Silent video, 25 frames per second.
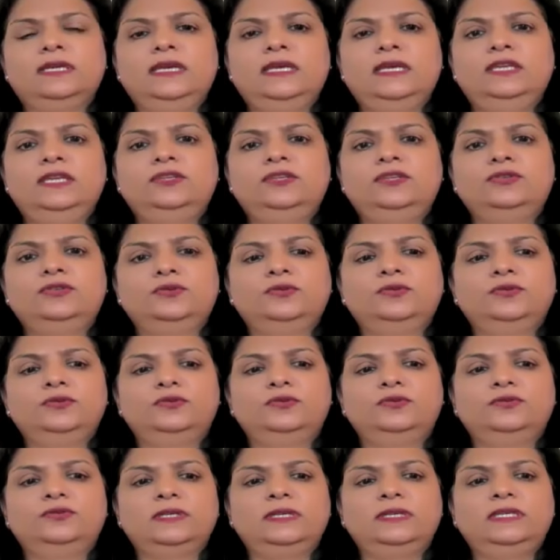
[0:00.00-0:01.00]
So the
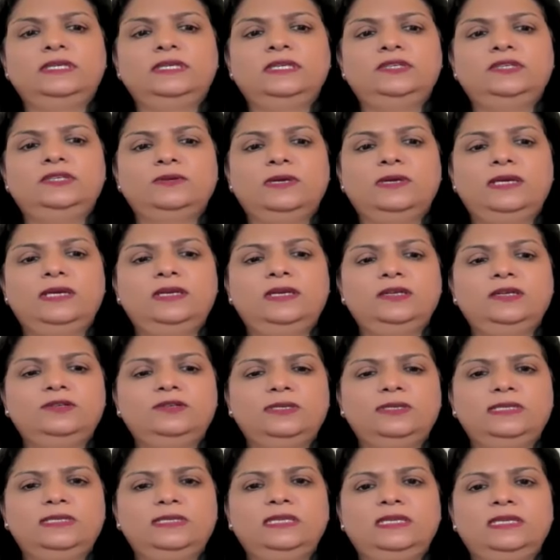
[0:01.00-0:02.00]
E2 treaty
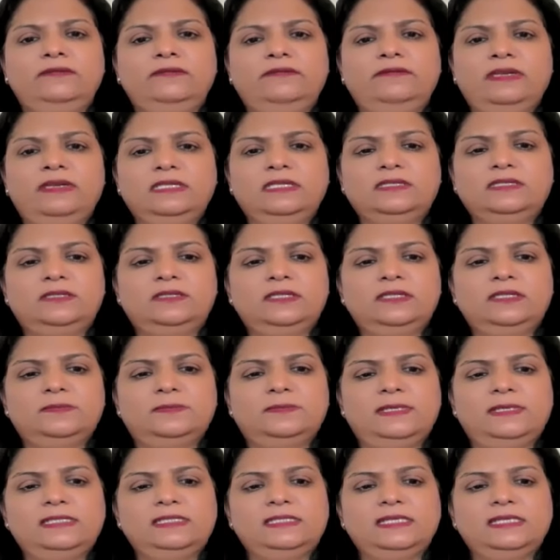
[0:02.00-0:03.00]
trader, treaty investor
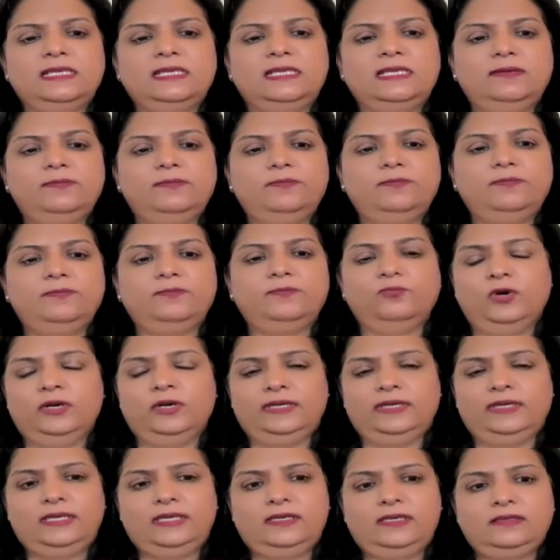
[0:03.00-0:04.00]
is basically
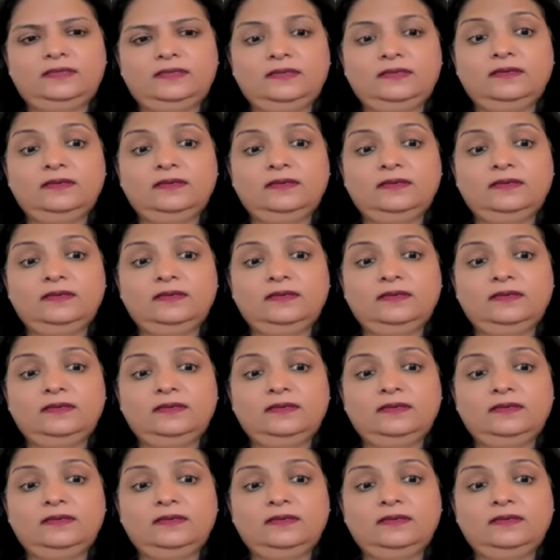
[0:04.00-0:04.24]
what it